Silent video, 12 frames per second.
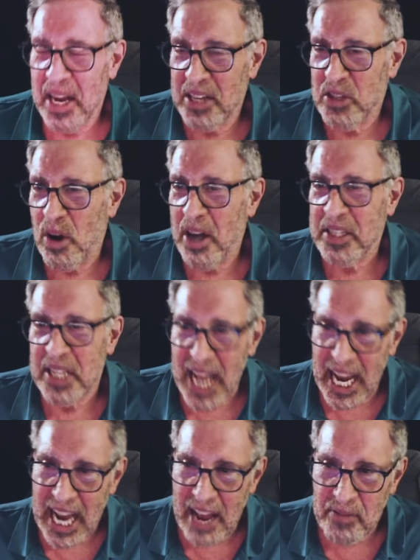uh, drugs and
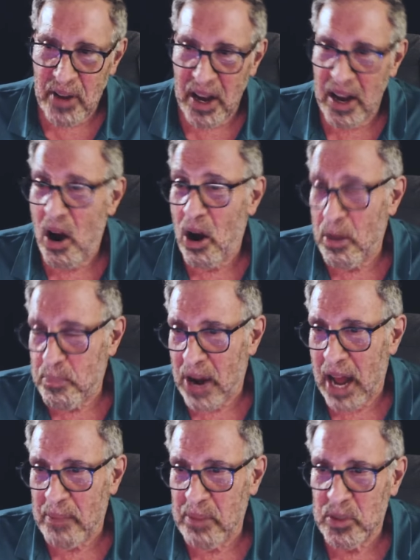not have uh, heart
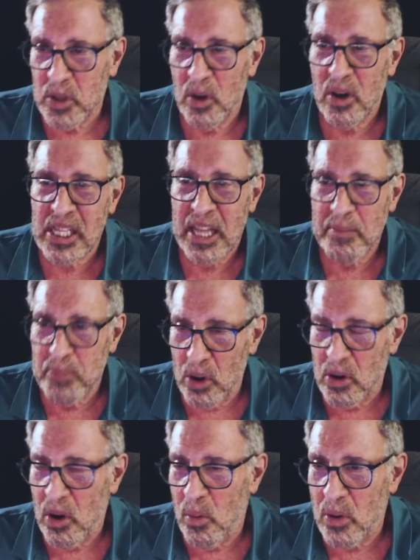problems or
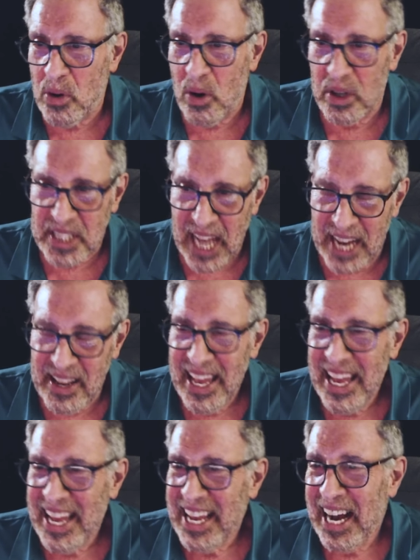clenbuterol won't cause side.
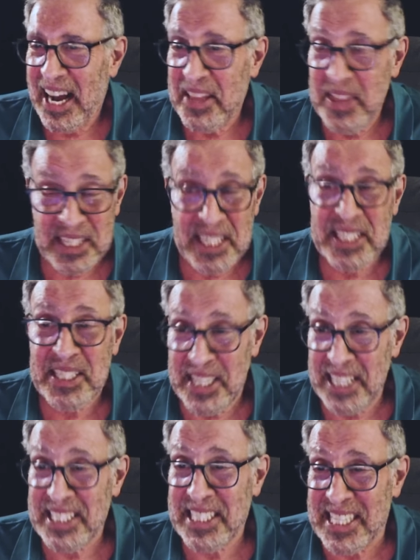Uh, this is
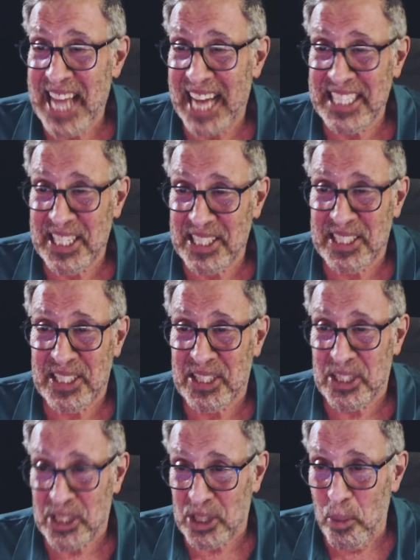this is not
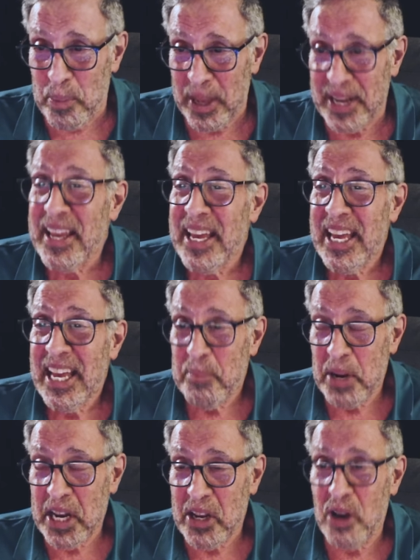just stupid,
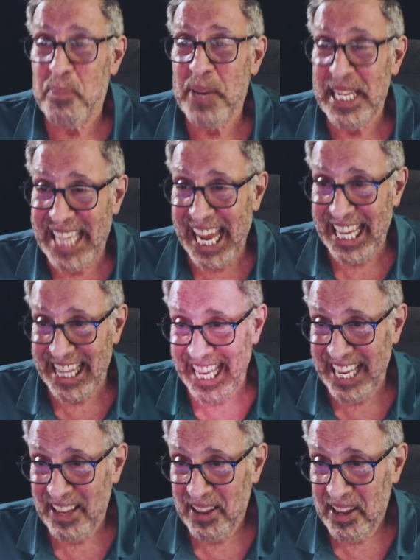but it could be
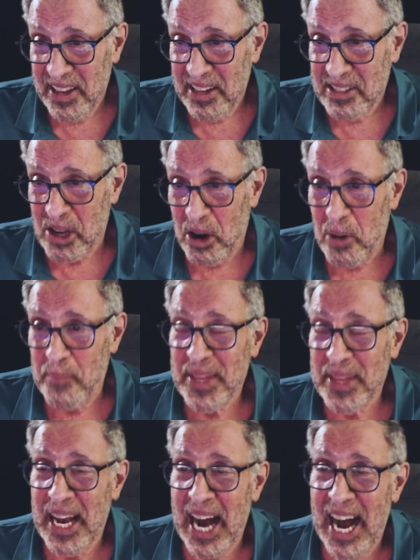deadly. So
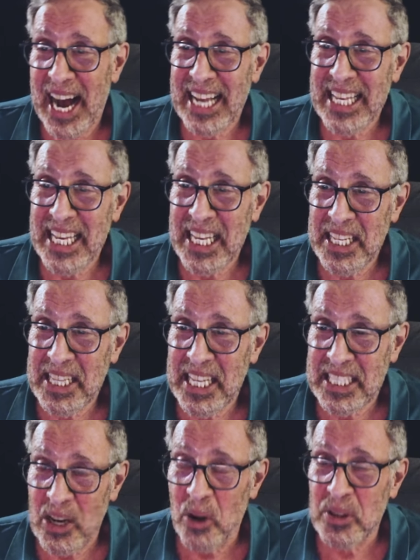uh,
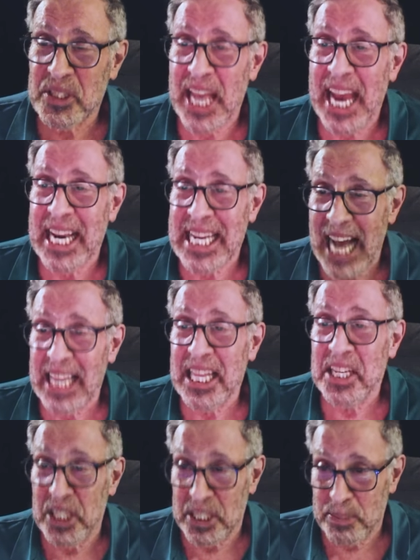there's an old saying,
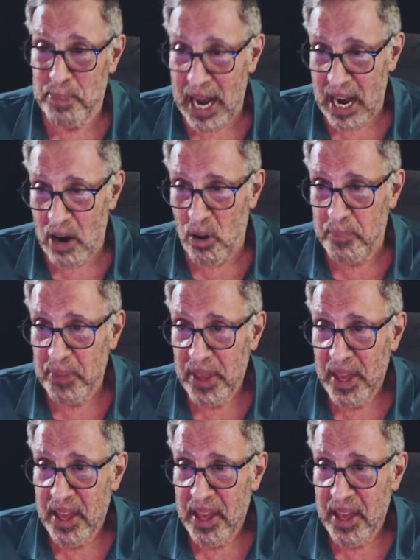knowledge is power.